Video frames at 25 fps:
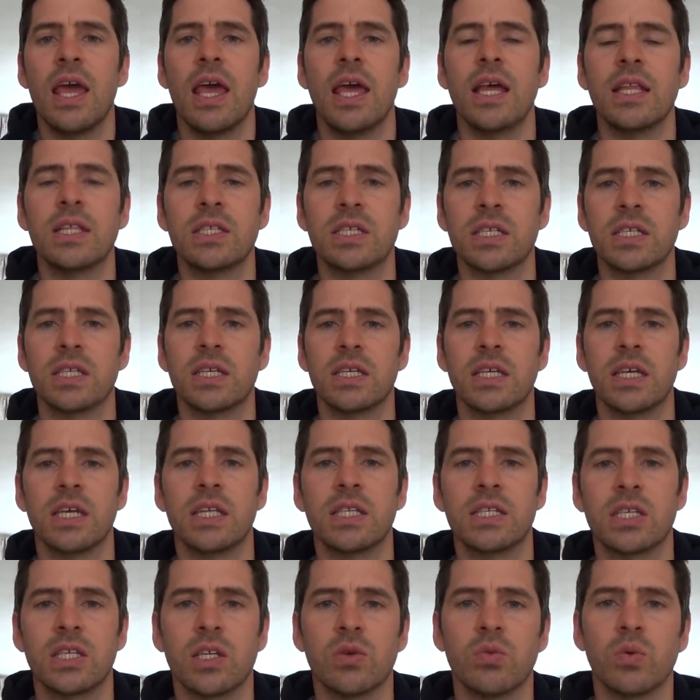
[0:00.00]
into the
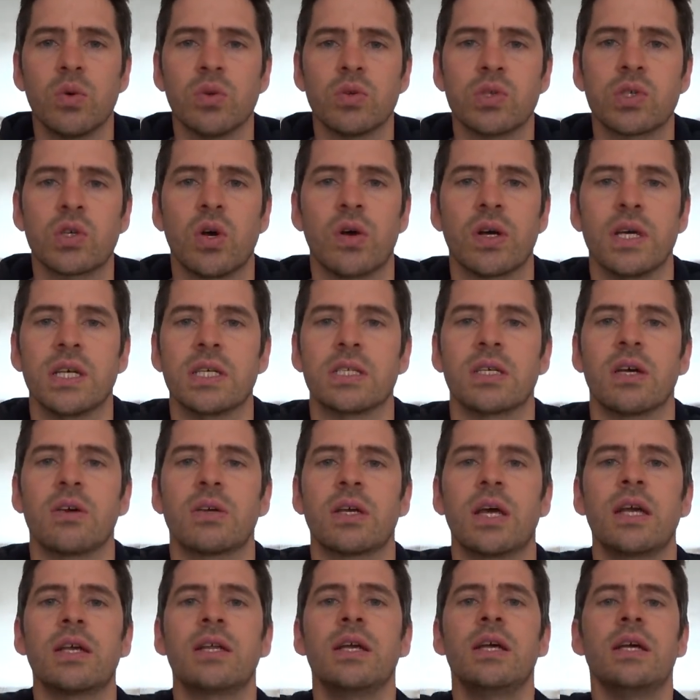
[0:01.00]
into the wall socket.
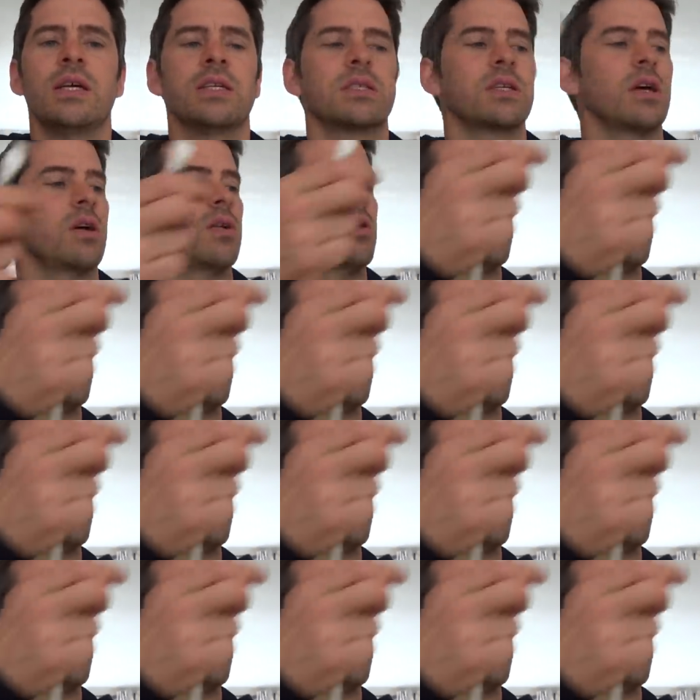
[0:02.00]
Okay, so